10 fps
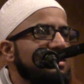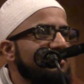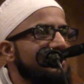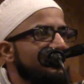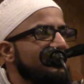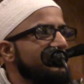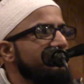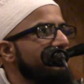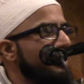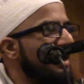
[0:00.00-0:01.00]
Even,
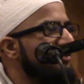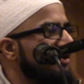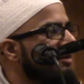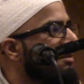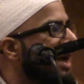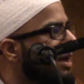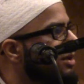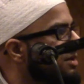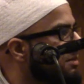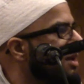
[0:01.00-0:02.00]
some people, they have to have a
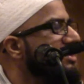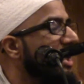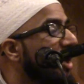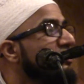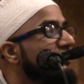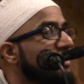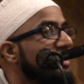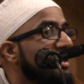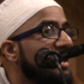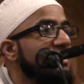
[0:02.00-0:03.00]
bag. Just imagine how
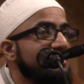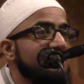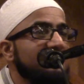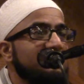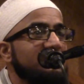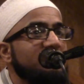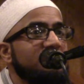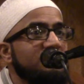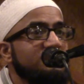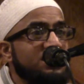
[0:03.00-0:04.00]
difficult that is.
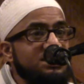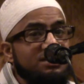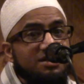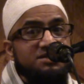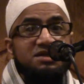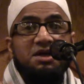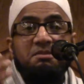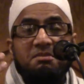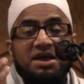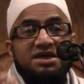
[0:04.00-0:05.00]
This is an
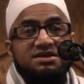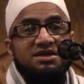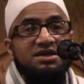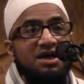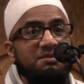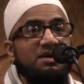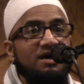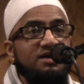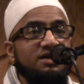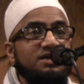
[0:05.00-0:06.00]
amazing
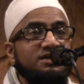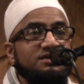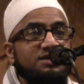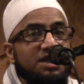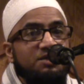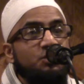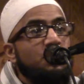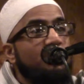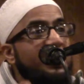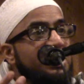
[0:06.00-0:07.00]
ni'mah. That
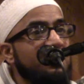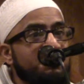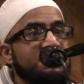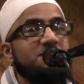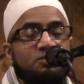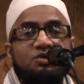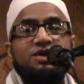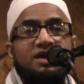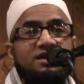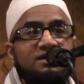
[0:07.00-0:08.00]
we wake up in the
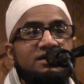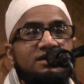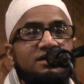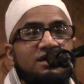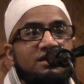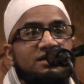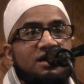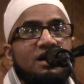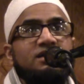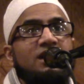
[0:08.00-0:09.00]
morning,
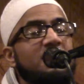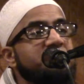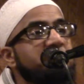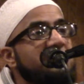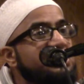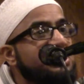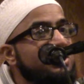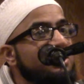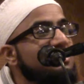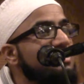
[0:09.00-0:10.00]
Allah's
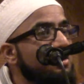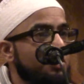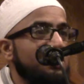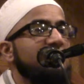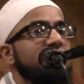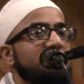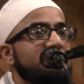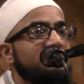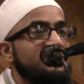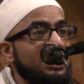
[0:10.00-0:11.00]
machine is at work.
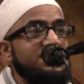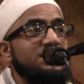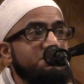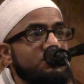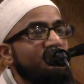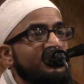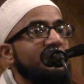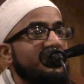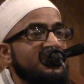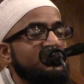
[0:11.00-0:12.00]
And that takes me to
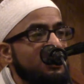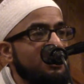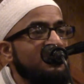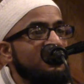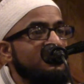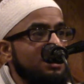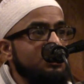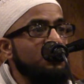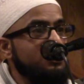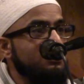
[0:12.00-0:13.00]
Fikr actually.
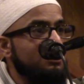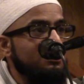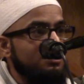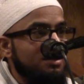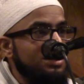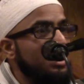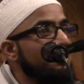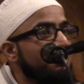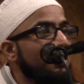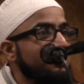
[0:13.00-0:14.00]
That's what the
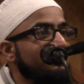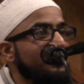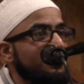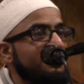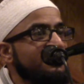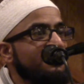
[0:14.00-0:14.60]
second part is, Fikr.